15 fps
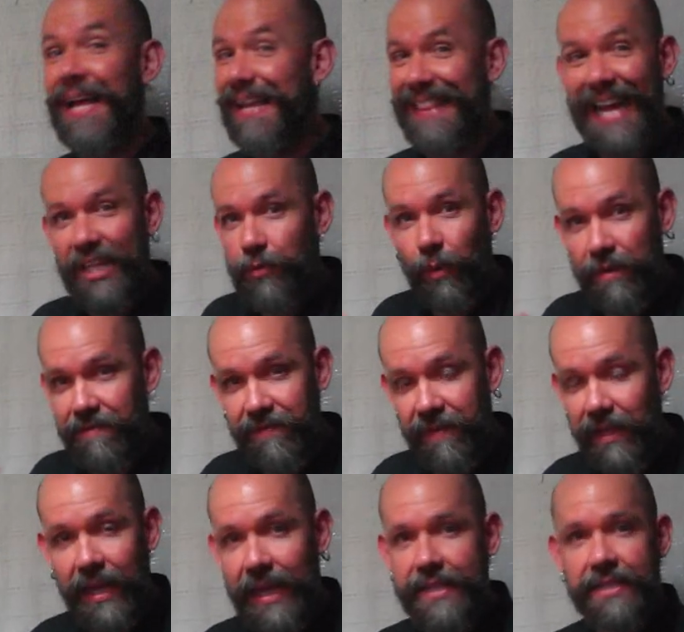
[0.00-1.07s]
That's where
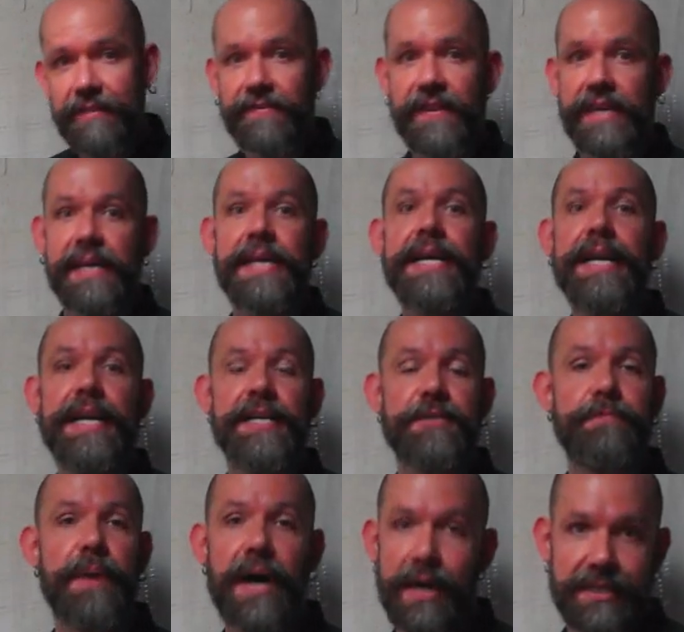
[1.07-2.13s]
philosophy is
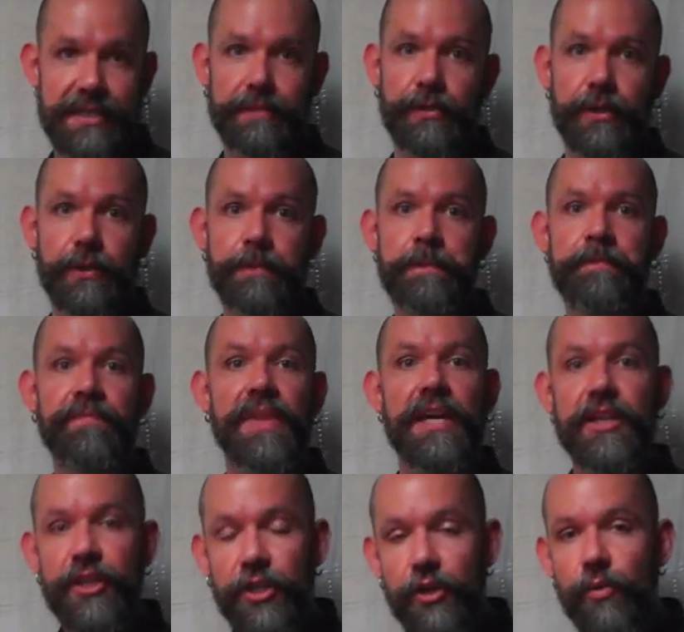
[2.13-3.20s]
possible
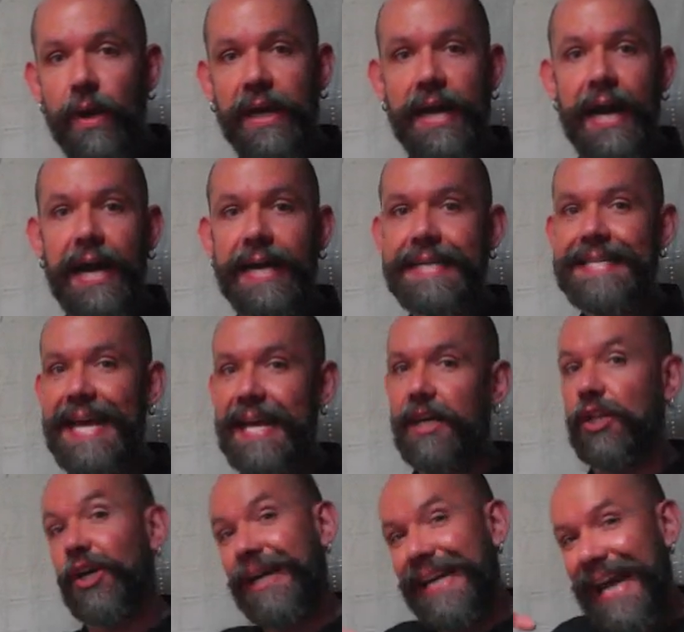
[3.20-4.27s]
you and I take a
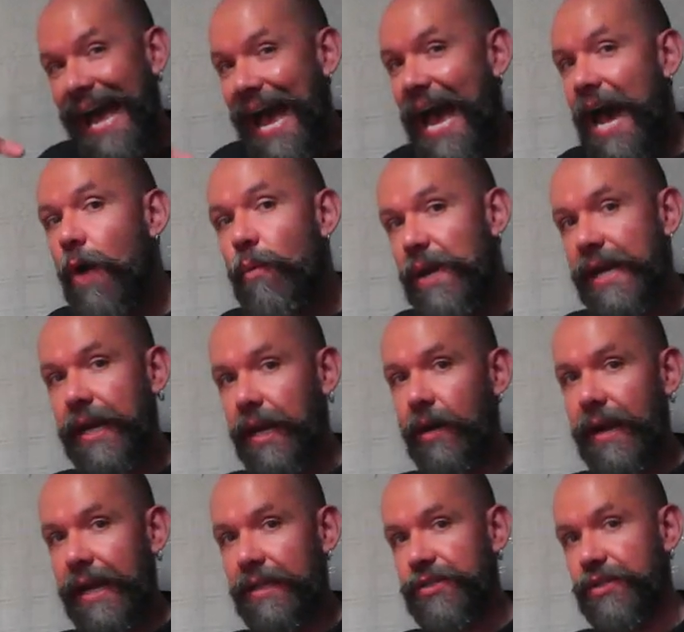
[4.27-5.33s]
look at how we get our
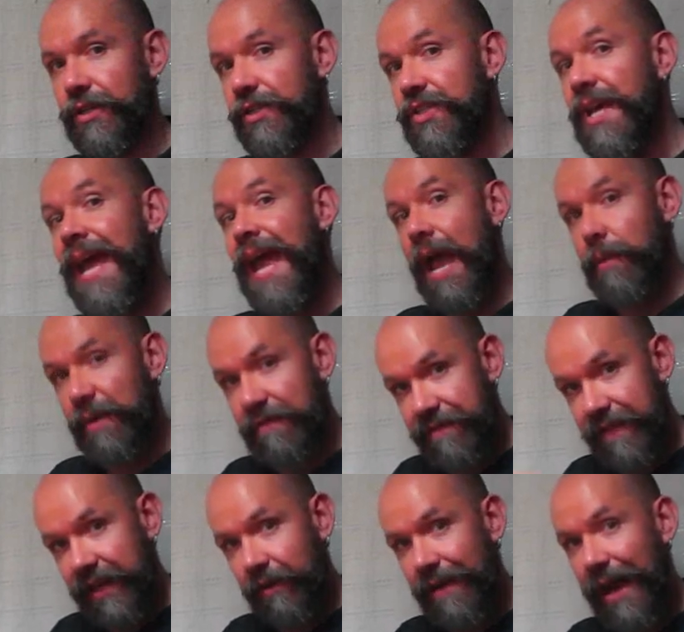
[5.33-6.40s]
answers and we
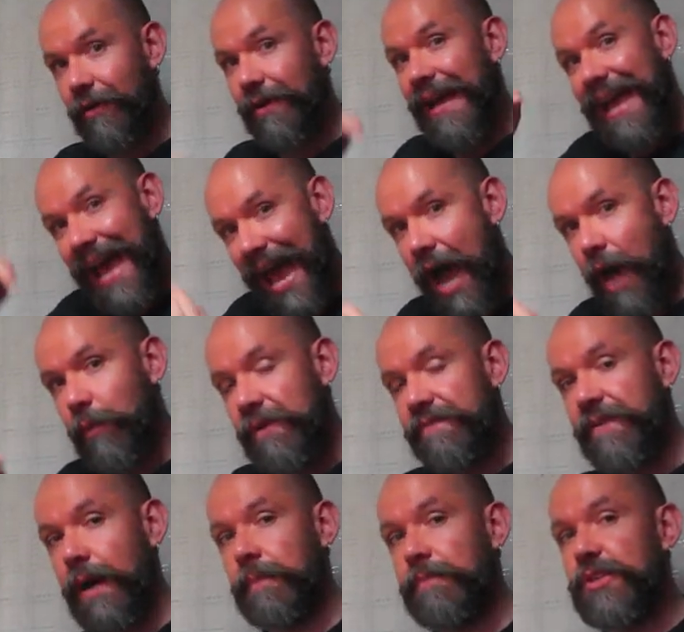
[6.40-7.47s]
figure out how we've
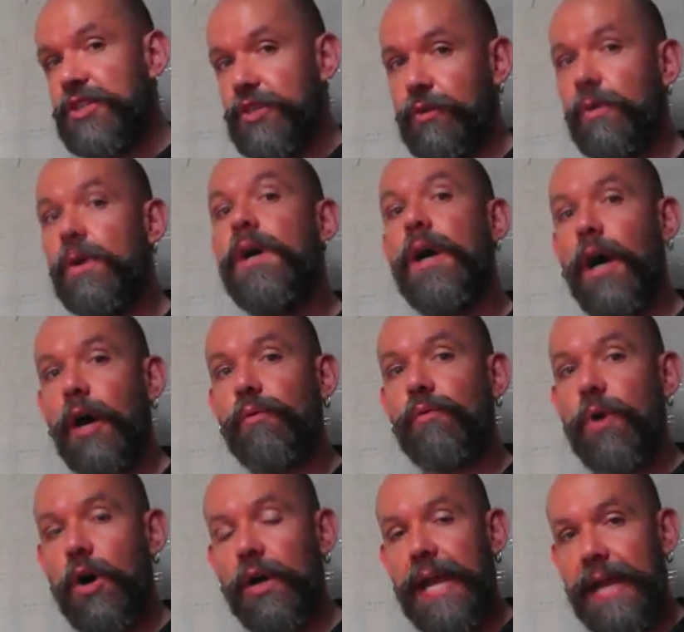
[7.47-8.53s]
come to a
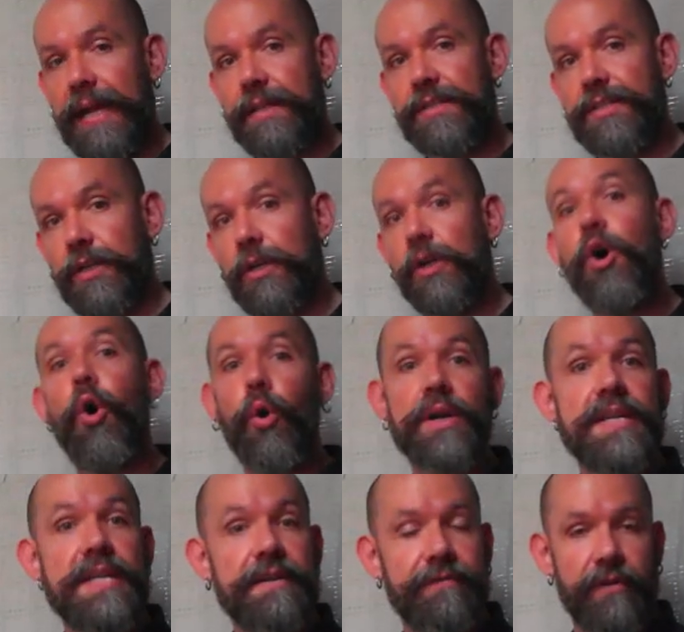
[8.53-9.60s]
wrong answer or
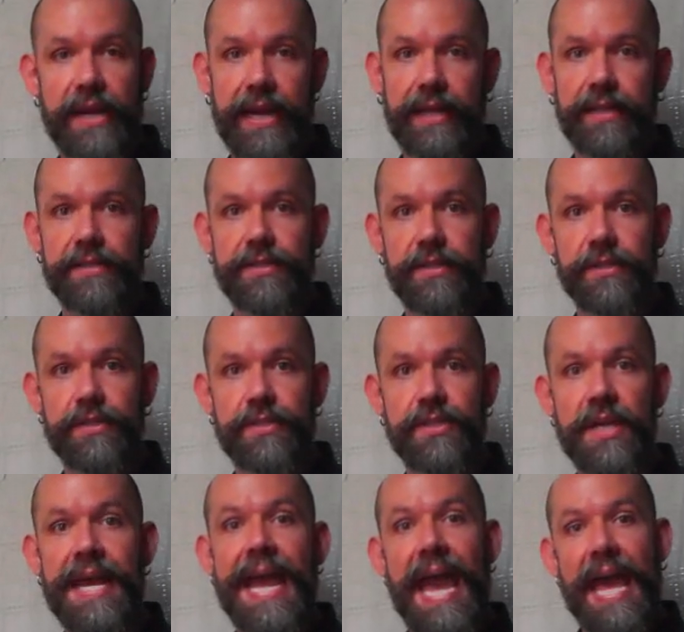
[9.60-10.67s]
different answers.
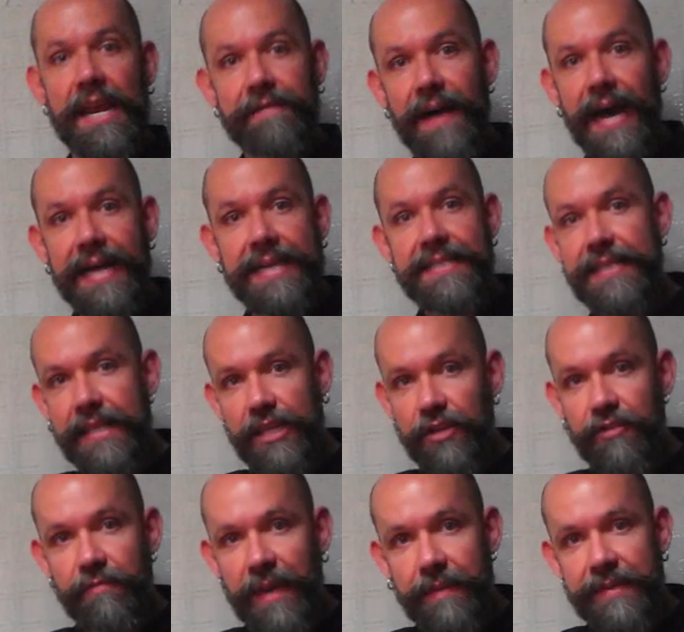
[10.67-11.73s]
And if I see that
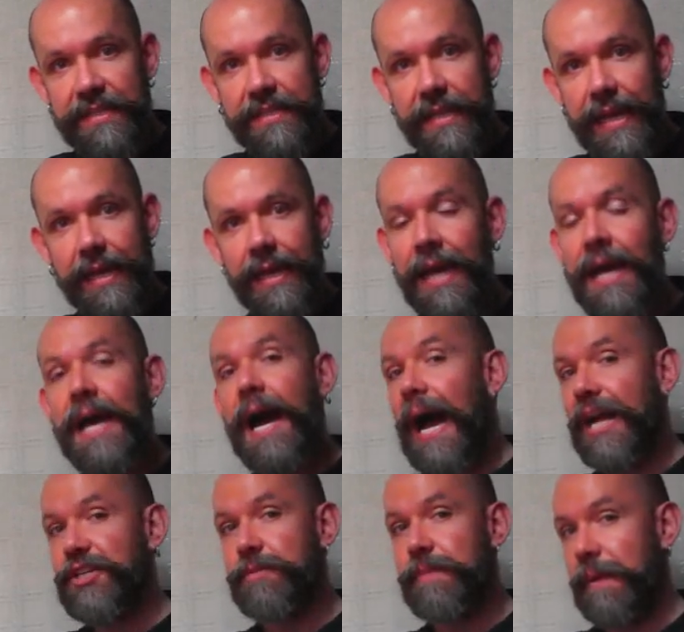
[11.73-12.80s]
you've made a mistake, I
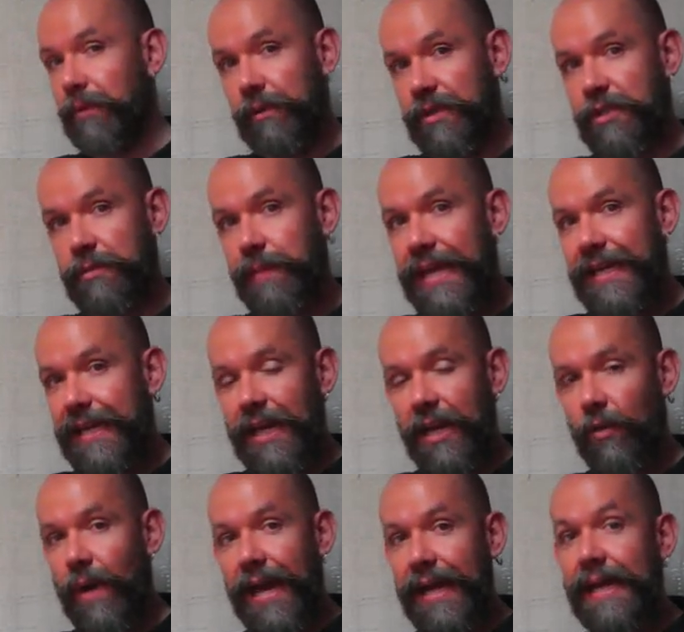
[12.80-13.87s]
should be able to explain it in a
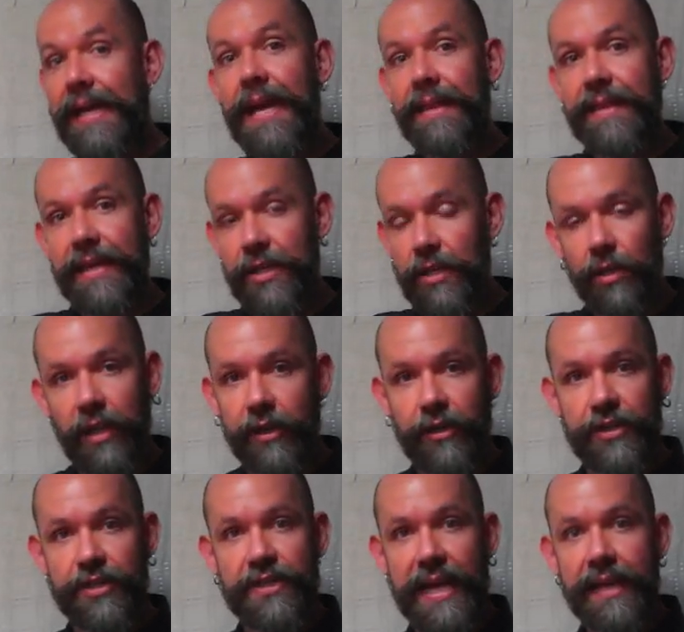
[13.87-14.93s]
way that you'll
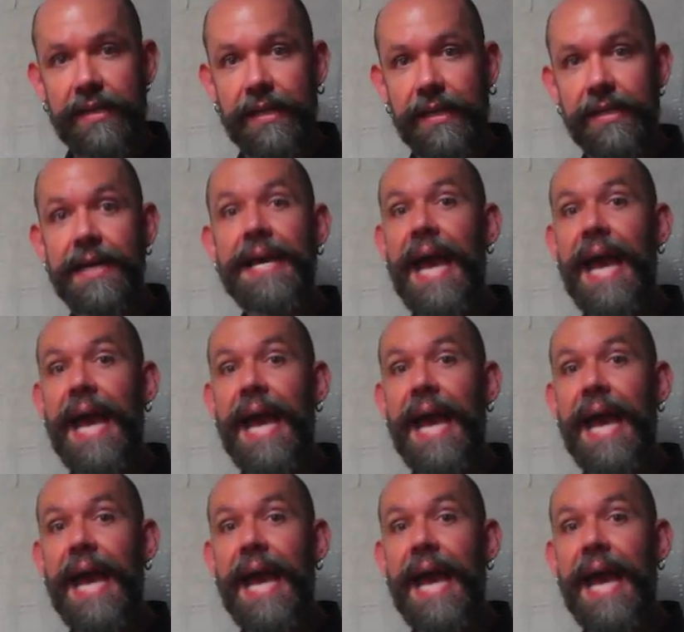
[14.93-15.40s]
understand it.